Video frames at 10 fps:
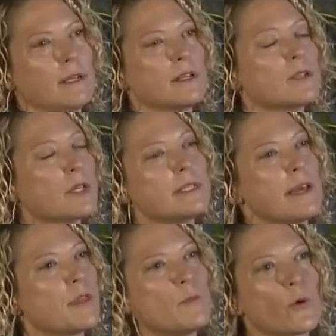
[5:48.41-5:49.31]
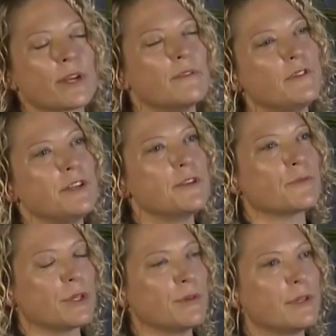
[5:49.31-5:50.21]
So they take the more convenient
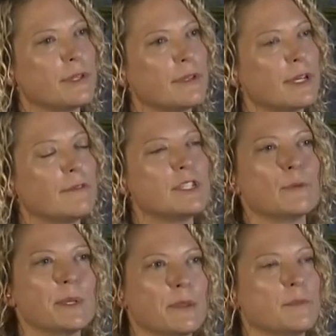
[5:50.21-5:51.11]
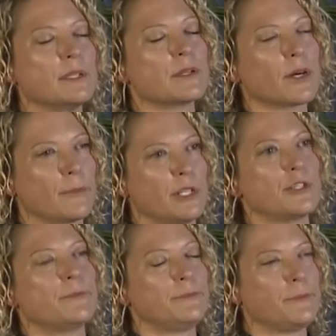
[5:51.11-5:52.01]
route of dumping them in the
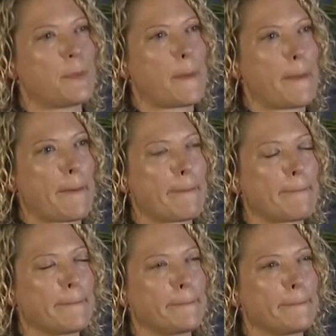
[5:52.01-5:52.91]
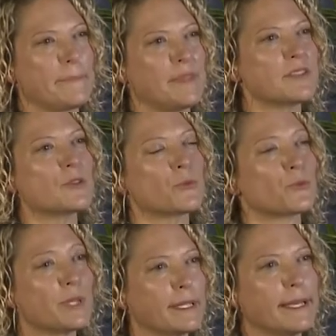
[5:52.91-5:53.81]
garbage. This
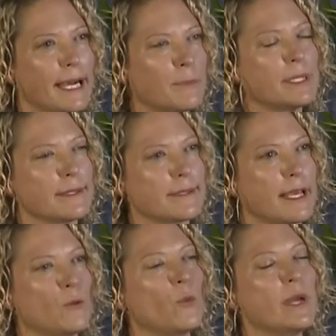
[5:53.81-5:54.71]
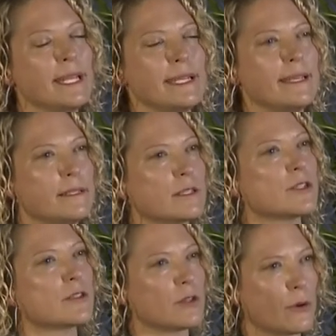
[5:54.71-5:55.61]
really happens, and we need to
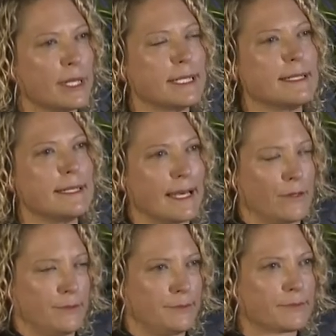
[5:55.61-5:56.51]
slow it down.